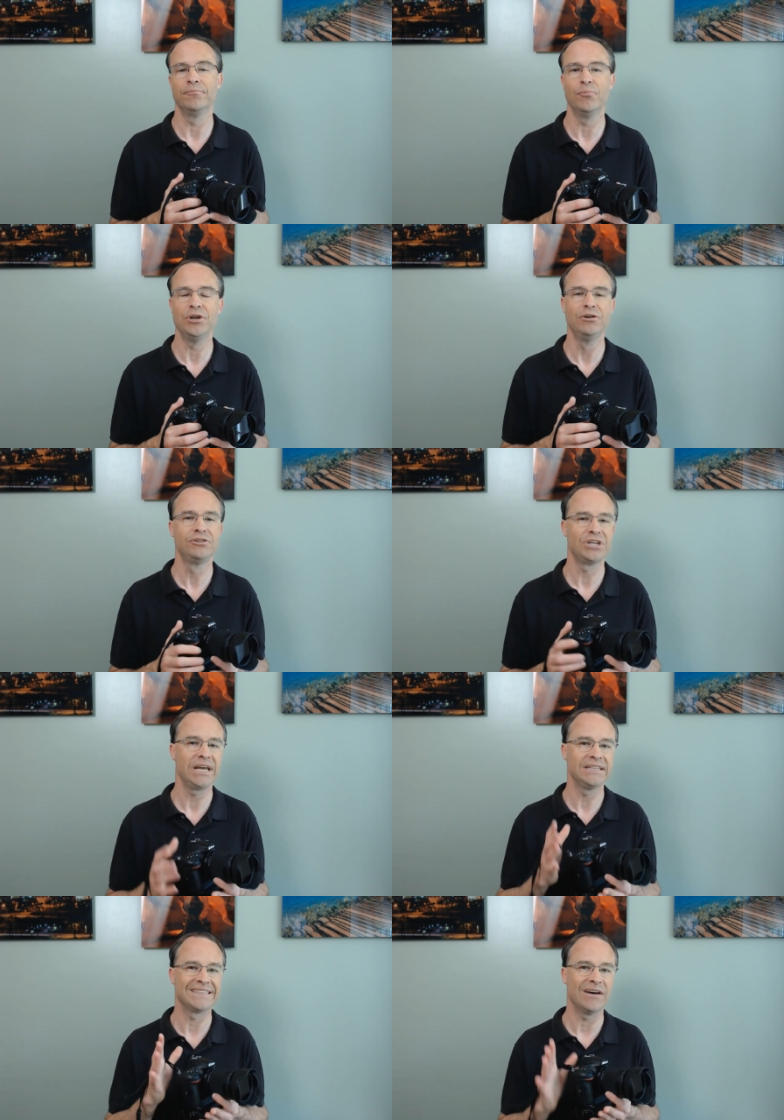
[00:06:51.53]
When you
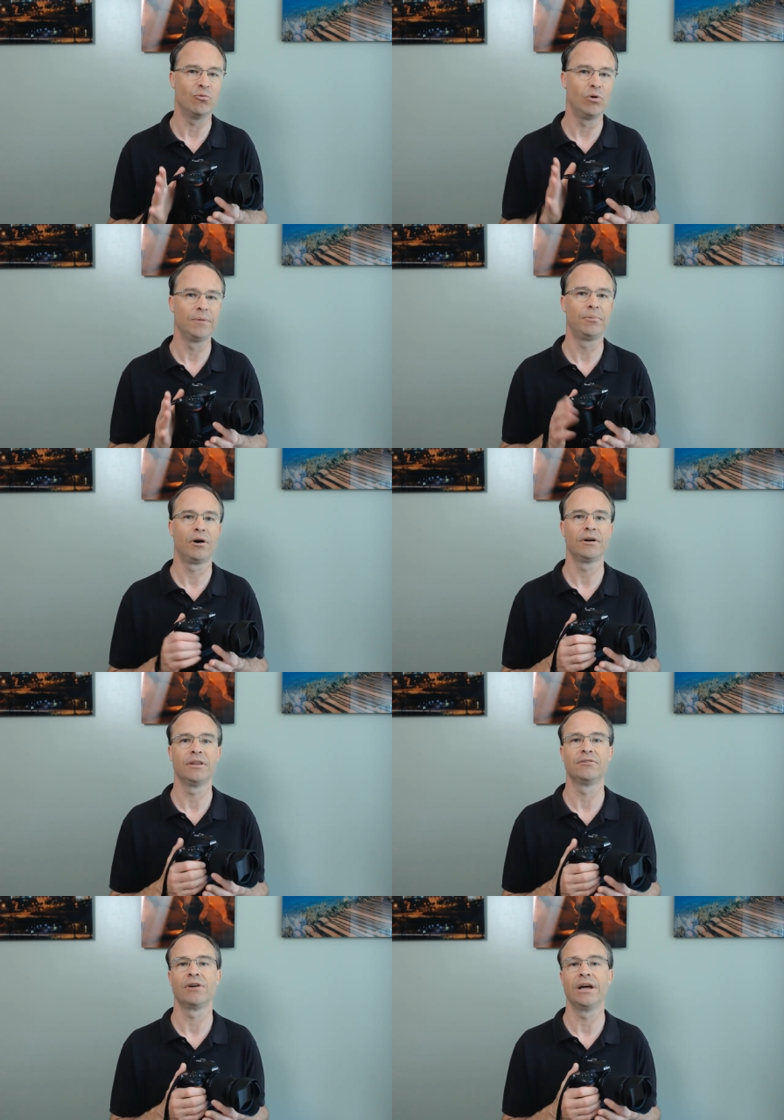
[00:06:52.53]
change that one part of
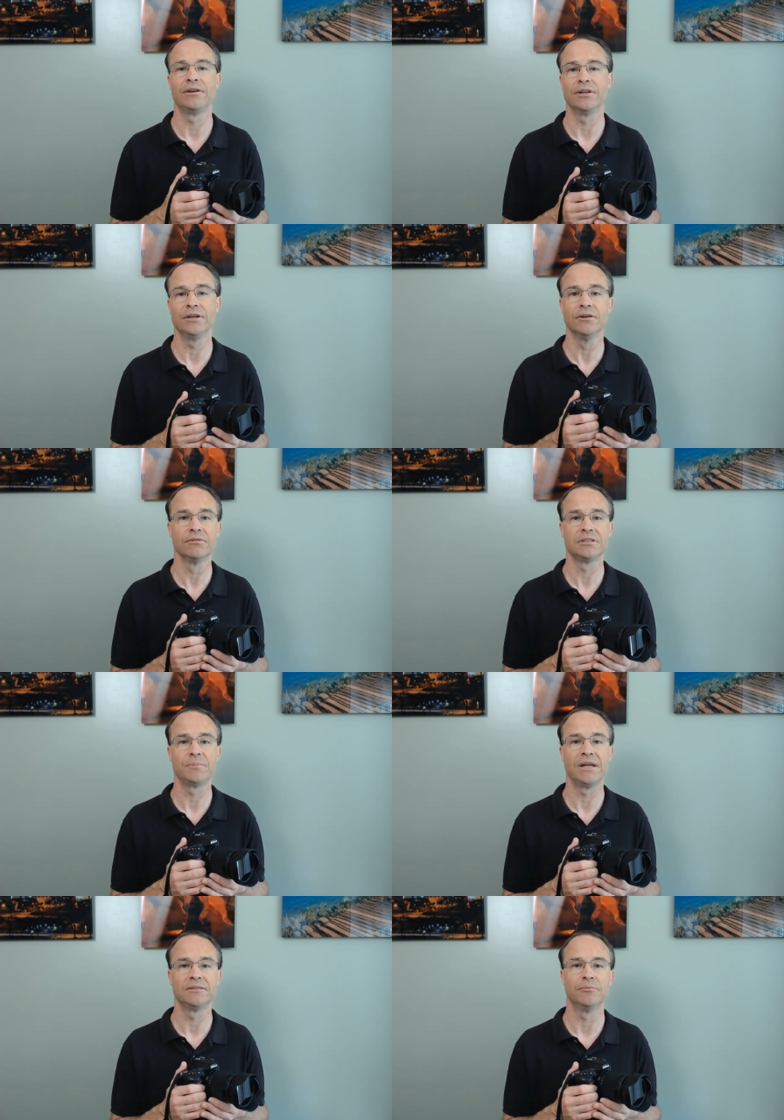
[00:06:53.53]
the triangle that you're
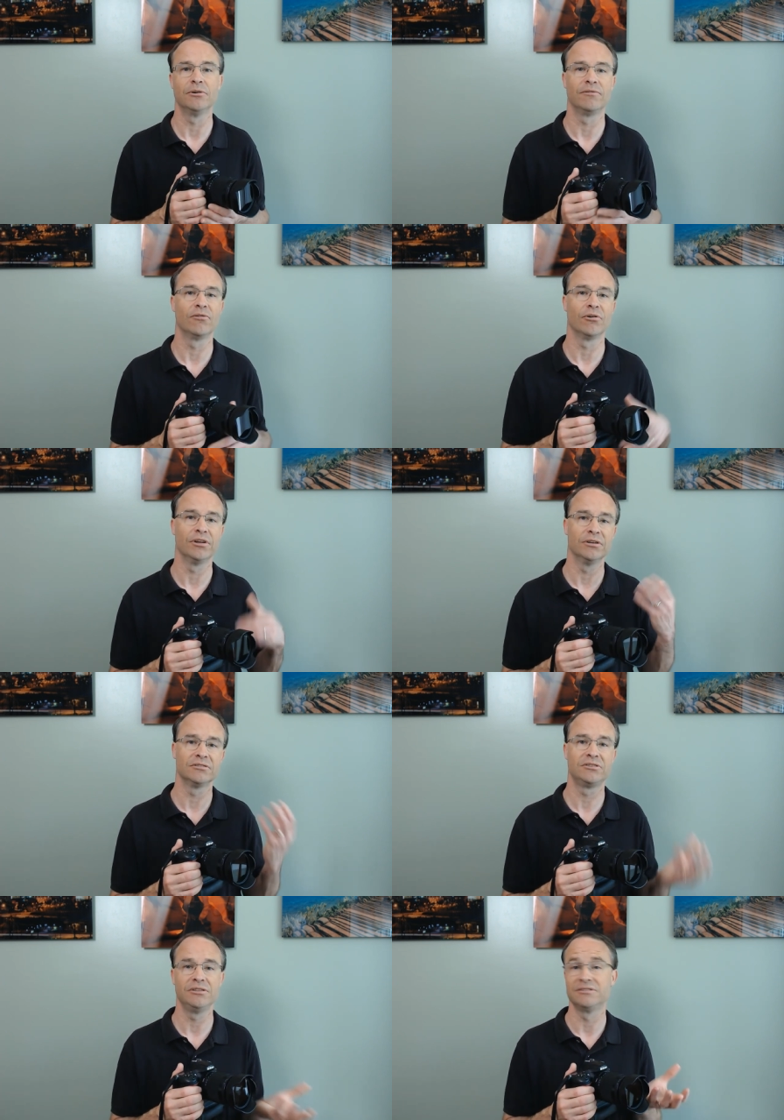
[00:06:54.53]
responsible for in
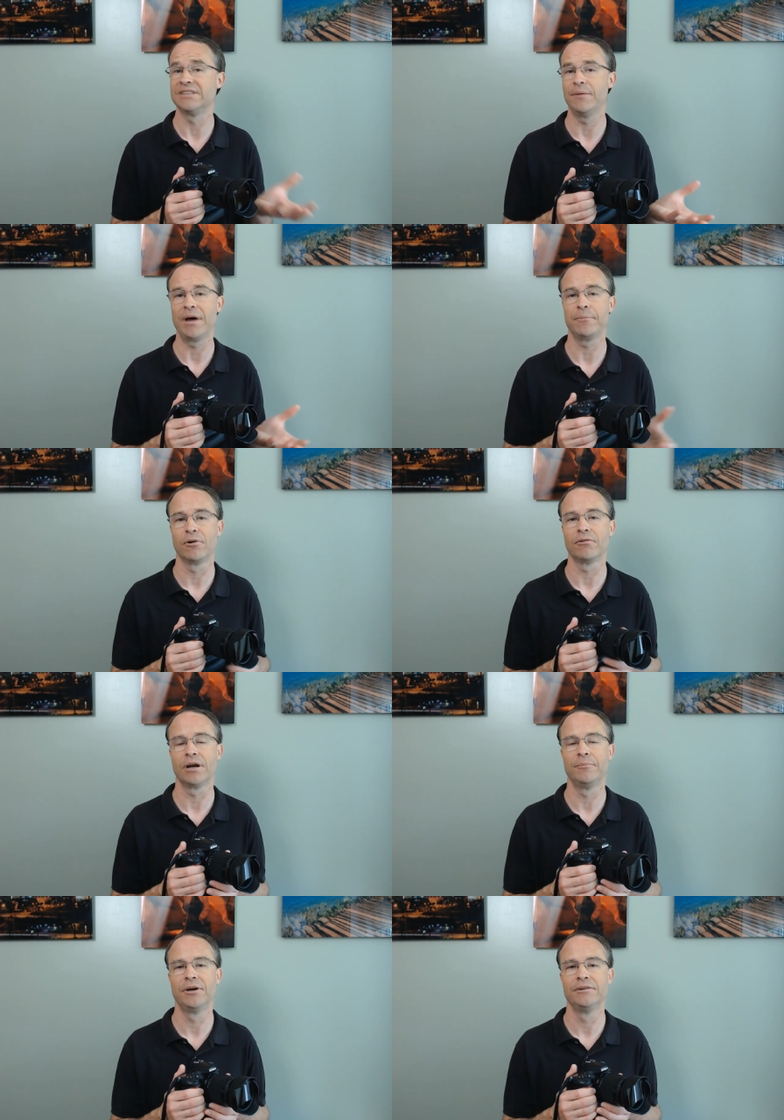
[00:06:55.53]
those two
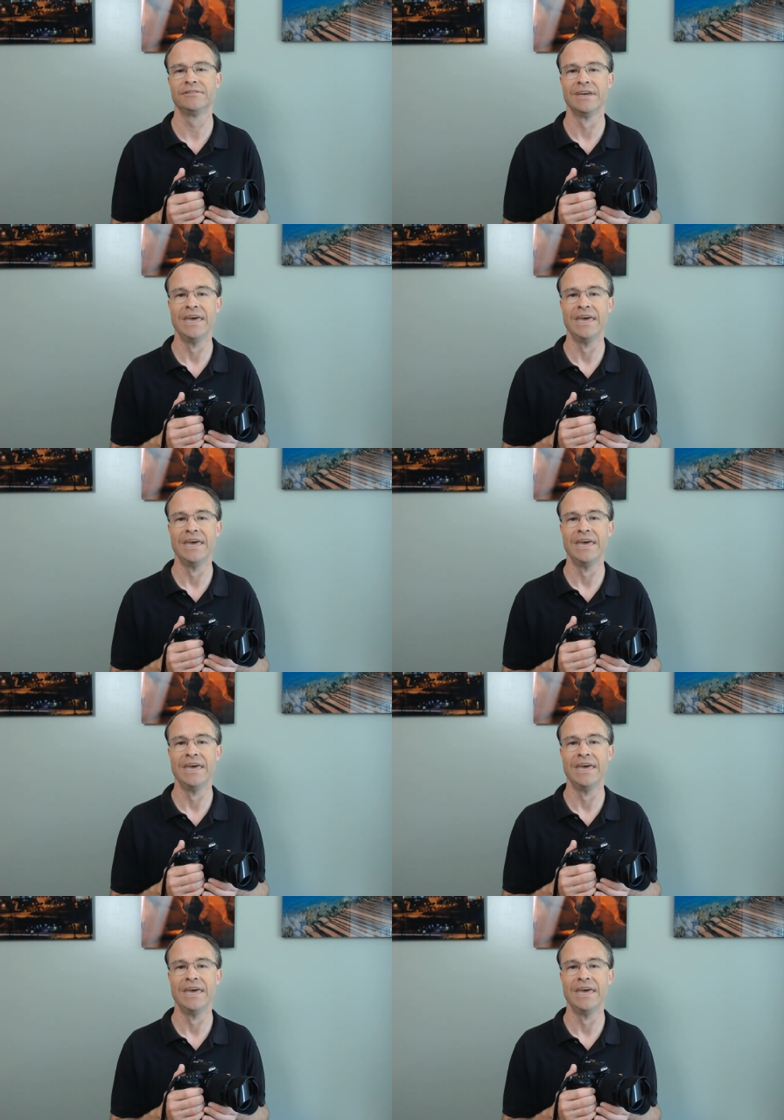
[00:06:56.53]
semi-program modes,